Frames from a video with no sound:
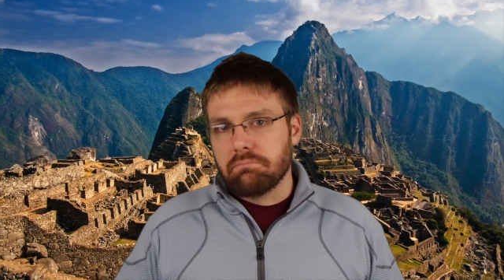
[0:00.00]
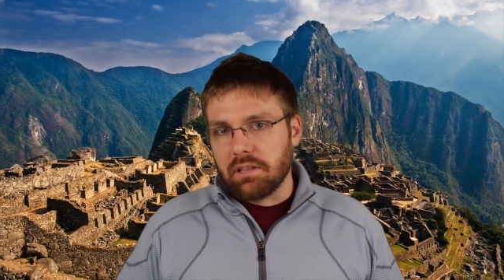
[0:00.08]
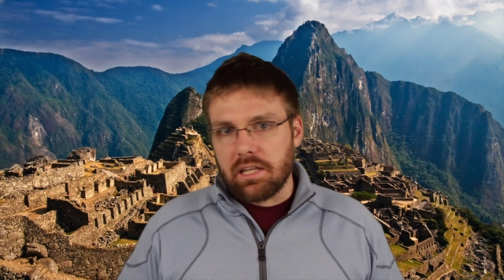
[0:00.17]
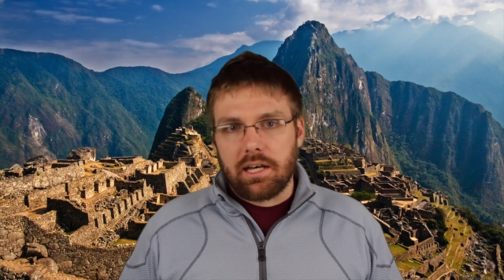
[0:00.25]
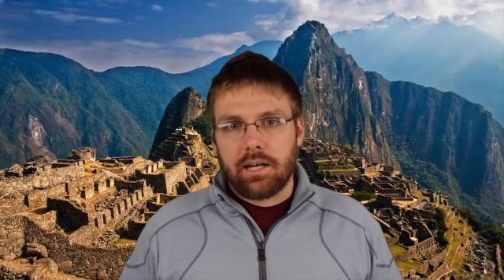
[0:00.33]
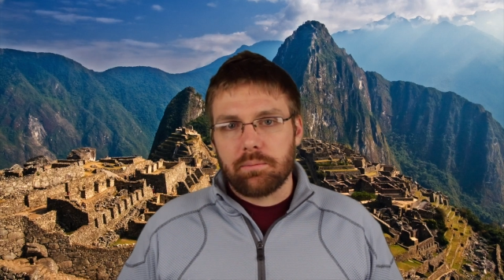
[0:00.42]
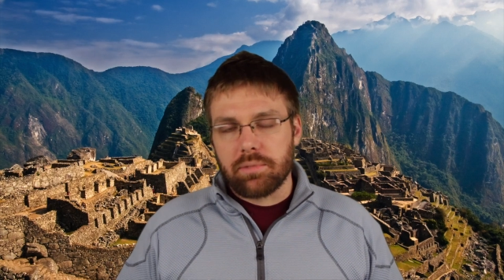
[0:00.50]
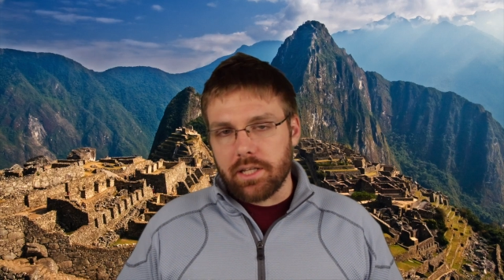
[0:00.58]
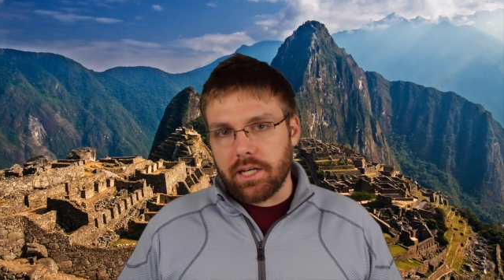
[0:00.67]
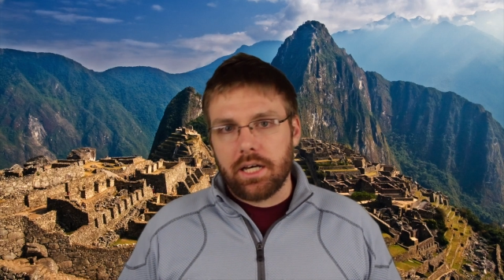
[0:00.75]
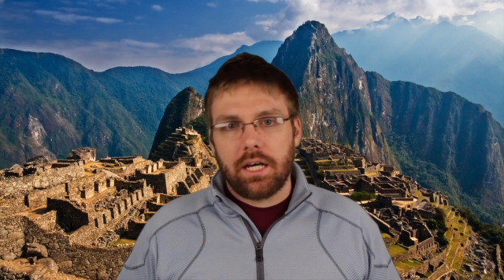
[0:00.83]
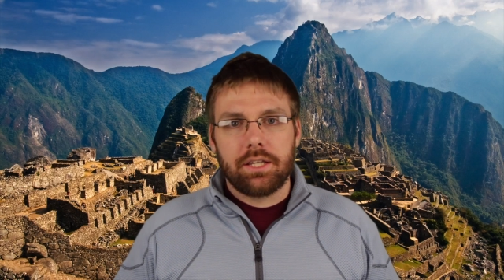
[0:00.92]
blah
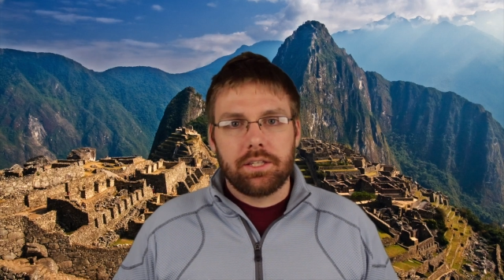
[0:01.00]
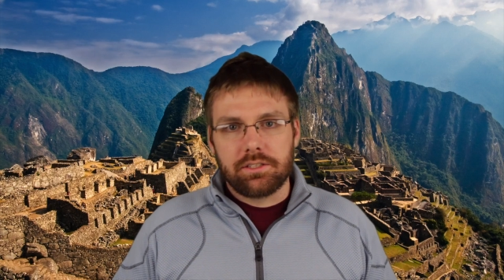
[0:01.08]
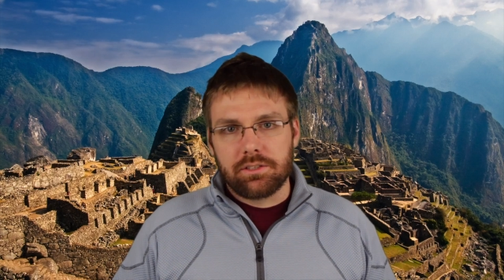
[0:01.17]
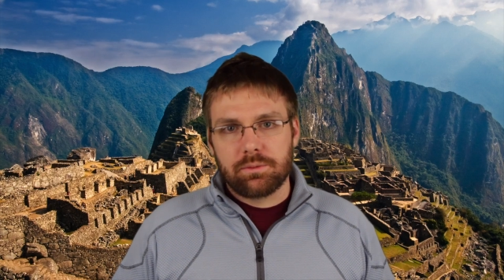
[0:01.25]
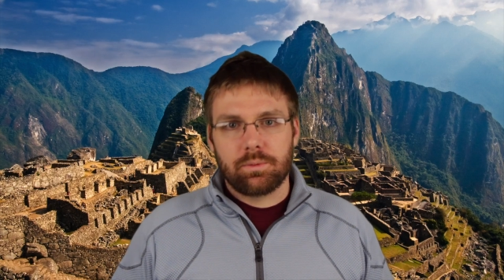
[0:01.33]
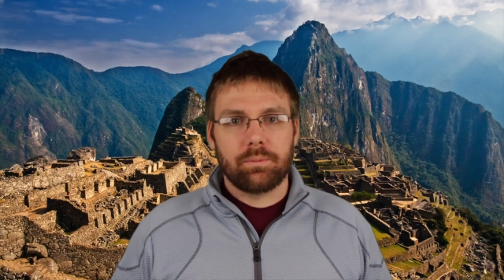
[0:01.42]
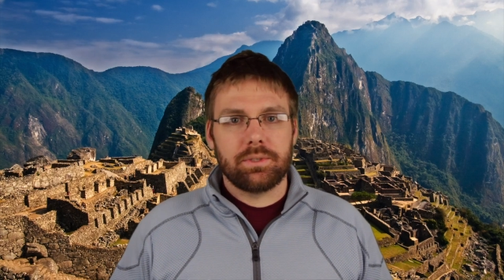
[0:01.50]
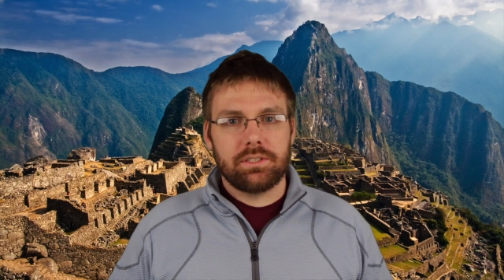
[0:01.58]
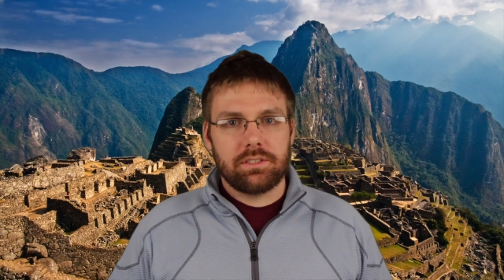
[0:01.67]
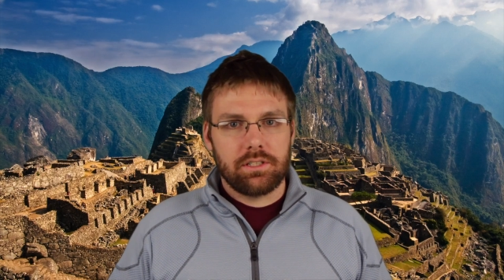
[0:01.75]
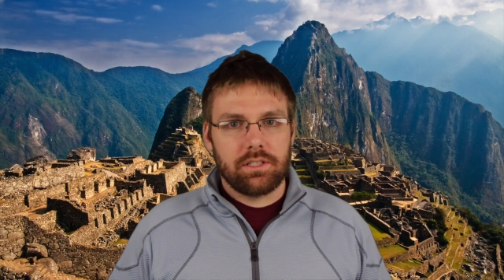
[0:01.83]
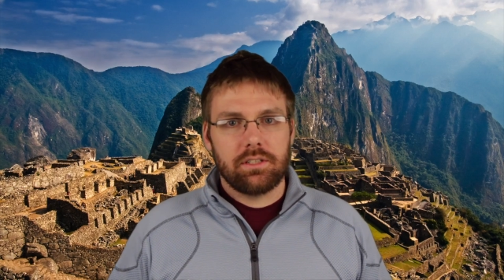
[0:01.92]
blah, this is what we
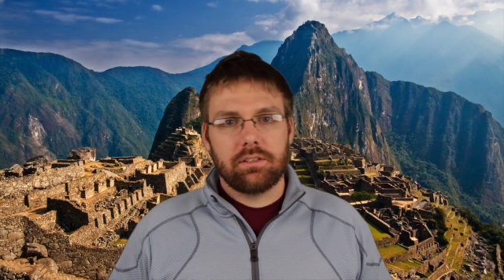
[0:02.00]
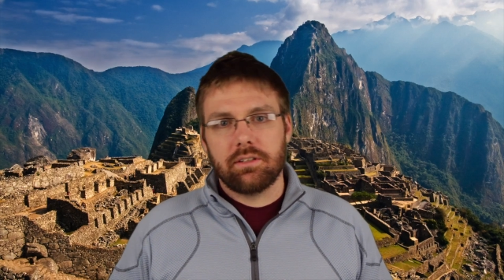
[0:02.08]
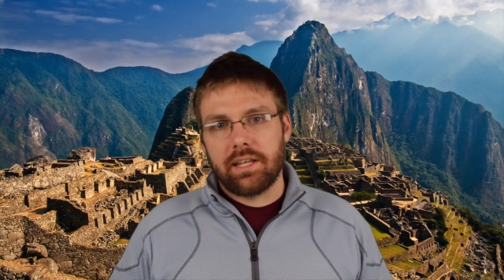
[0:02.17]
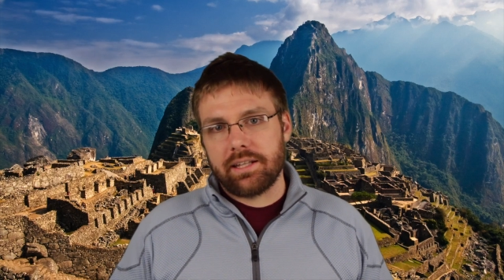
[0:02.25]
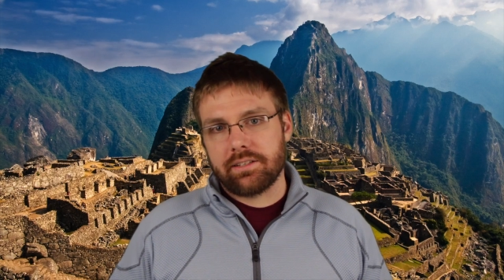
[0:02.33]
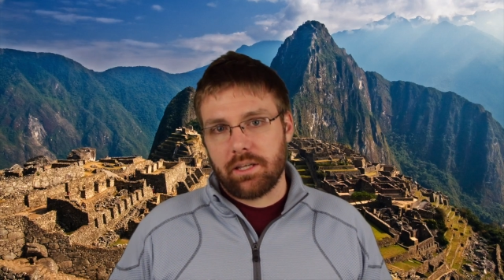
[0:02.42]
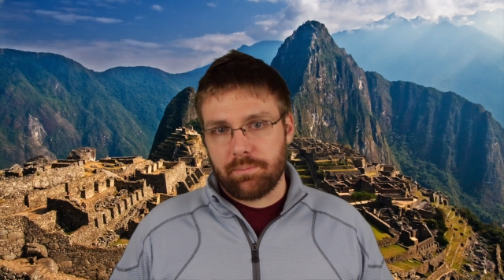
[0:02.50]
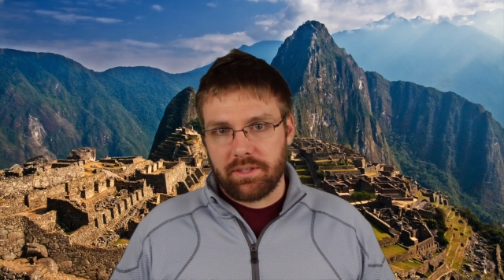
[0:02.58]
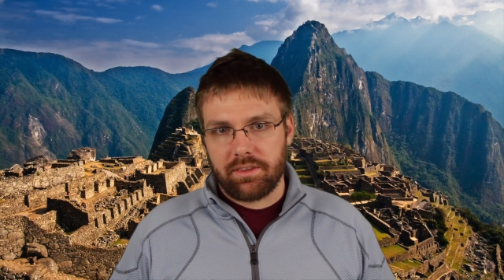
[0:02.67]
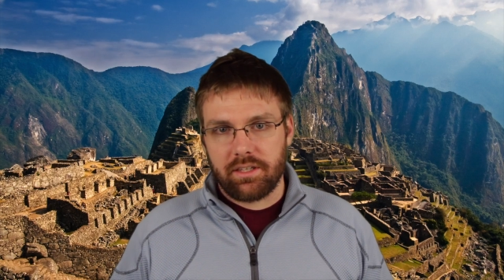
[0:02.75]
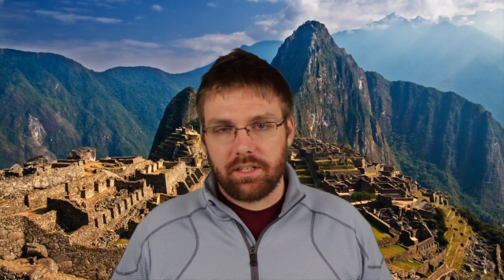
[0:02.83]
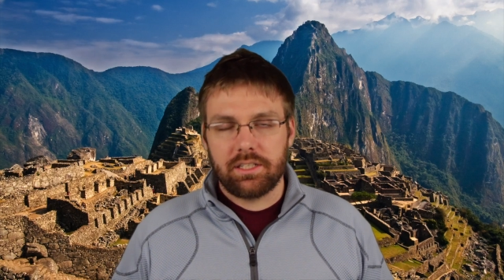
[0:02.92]
did, that type
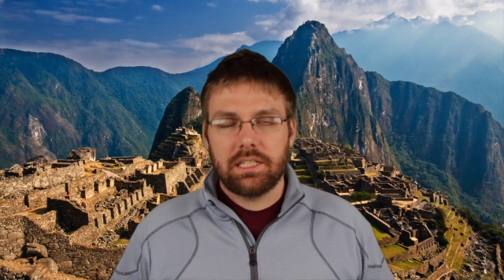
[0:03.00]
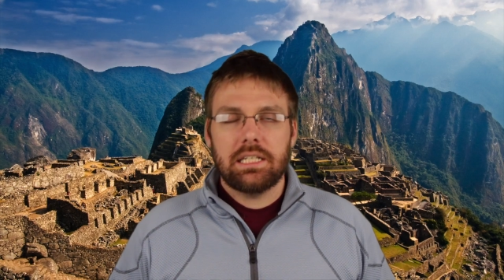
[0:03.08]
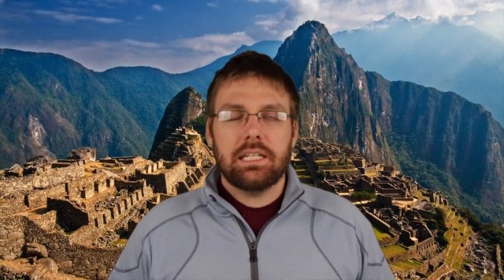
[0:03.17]
of thing.